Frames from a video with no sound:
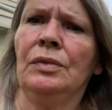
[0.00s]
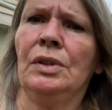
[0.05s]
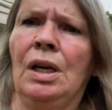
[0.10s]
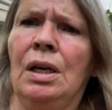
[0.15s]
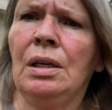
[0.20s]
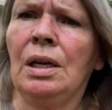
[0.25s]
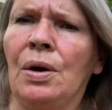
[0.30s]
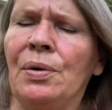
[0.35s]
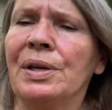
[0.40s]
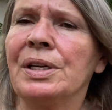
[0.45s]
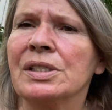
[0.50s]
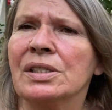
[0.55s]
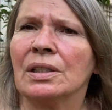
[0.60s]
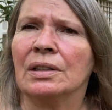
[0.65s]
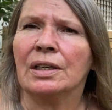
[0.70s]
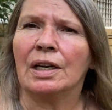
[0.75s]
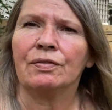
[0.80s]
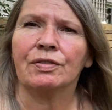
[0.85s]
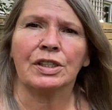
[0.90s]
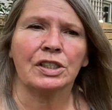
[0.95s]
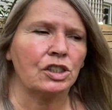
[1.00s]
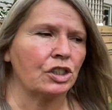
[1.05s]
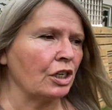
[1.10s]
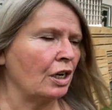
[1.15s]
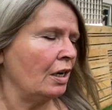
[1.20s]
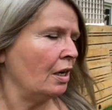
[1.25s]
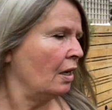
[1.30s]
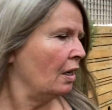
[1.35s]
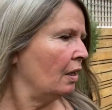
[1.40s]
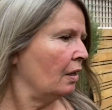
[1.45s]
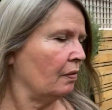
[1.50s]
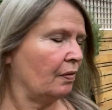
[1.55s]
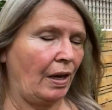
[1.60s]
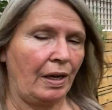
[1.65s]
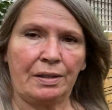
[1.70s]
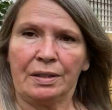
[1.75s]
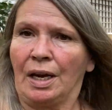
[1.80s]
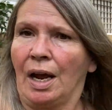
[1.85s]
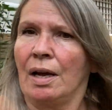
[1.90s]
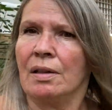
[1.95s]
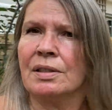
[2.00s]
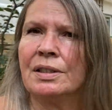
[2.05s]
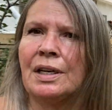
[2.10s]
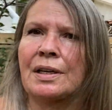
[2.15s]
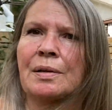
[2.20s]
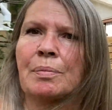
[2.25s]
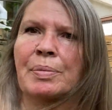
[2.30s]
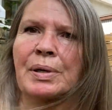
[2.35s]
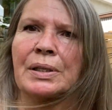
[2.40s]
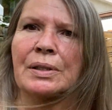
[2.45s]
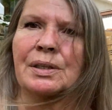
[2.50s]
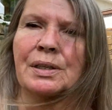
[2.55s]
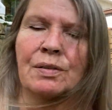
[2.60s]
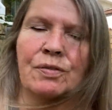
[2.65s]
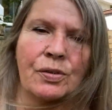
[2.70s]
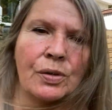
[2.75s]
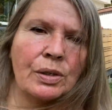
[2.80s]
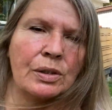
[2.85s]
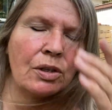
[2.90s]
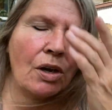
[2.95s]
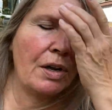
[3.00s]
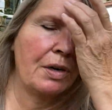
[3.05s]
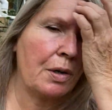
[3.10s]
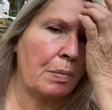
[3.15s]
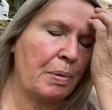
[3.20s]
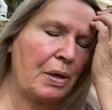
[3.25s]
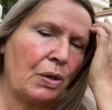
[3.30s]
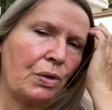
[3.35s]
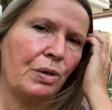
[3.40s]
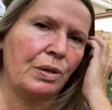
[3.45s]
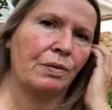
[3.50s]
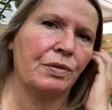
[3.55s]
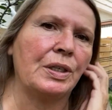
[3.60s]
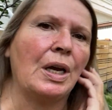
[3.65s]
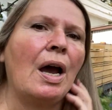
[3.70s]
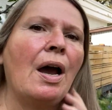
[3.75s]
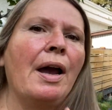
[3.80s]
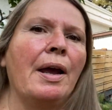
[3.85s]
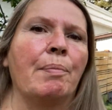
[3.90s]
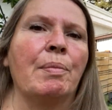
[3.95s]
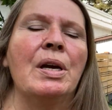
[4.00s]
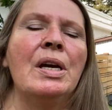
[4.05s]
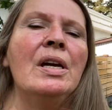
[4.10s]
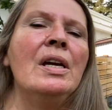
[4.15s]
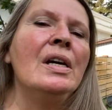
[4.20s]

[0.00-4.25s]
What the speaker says: allowing us to leverage that talent and ability for a longer period of time.